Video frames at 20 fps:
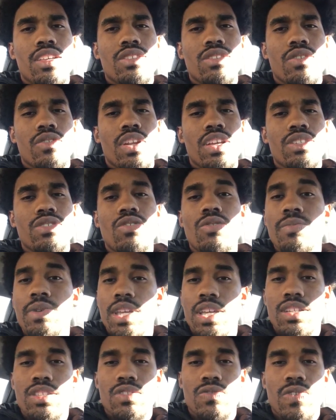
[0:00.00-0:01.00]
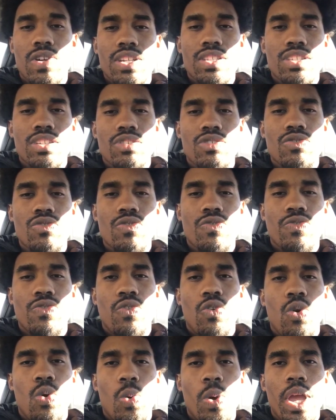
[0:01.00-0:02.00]
So that's going to be interesting, a new
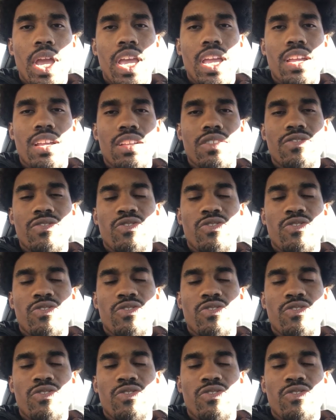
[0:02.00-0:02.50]
four-way.